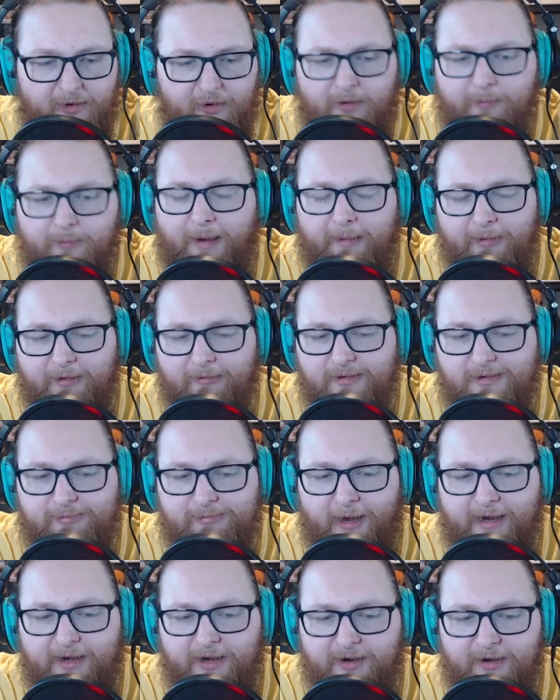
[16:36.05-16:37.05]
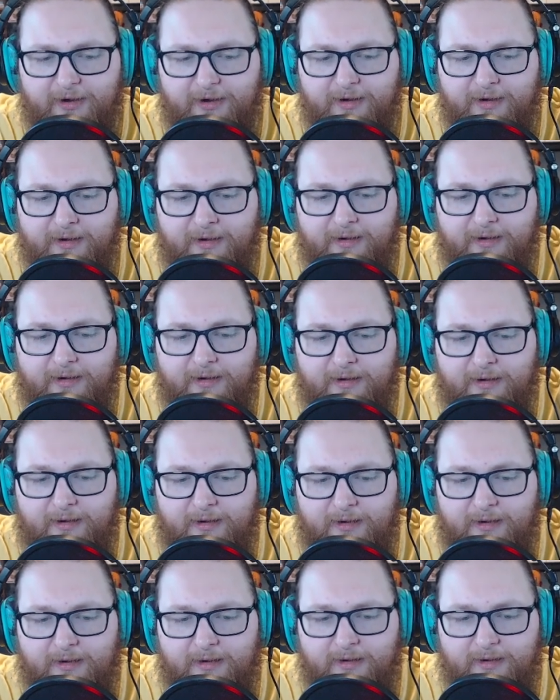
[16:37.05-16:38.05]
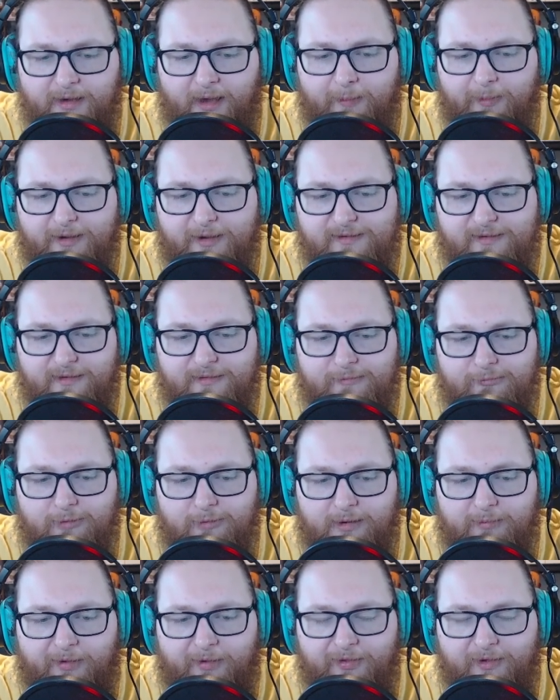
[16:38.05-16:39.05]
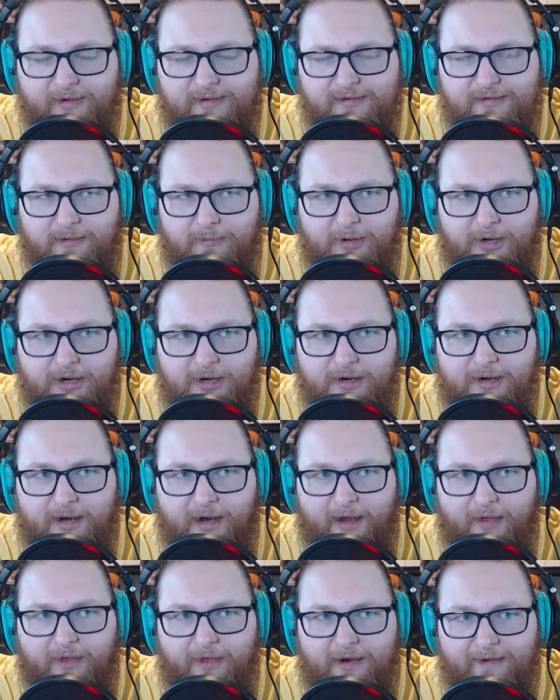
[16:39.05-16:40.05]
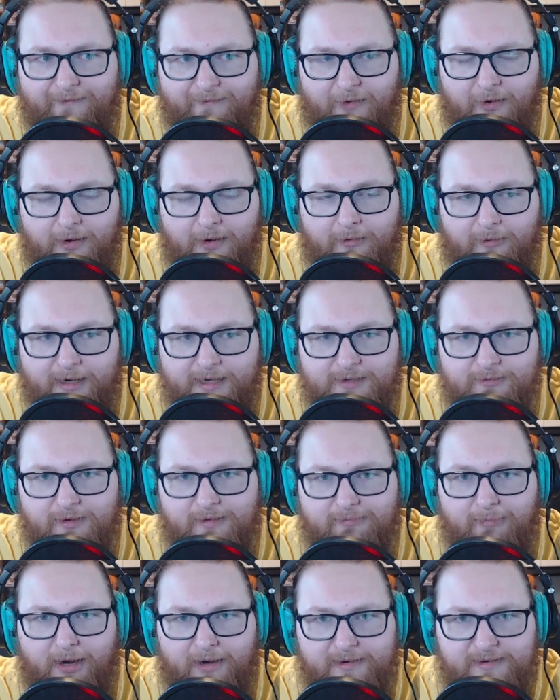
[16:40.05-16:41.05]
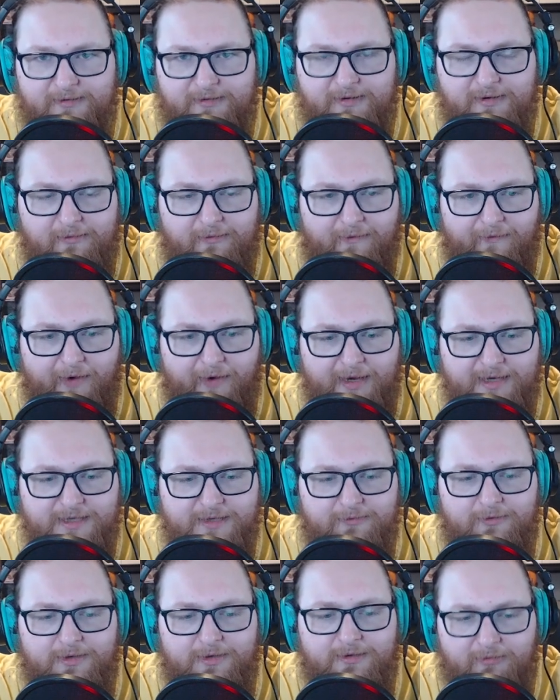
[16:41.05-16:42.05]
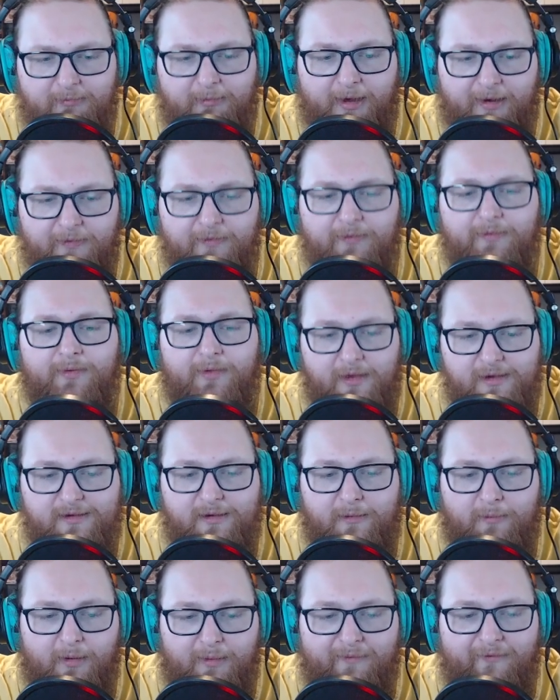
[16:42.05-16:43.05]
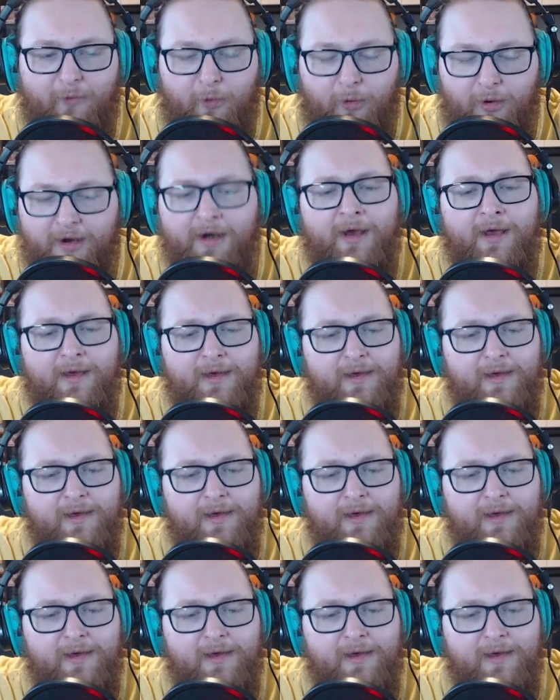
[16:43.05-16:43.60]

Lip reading: Or maybe it was back here. Yeah, because this would have been this summer, and I think Infernal Rage was Monstrous Revenge, which would have been the summer before.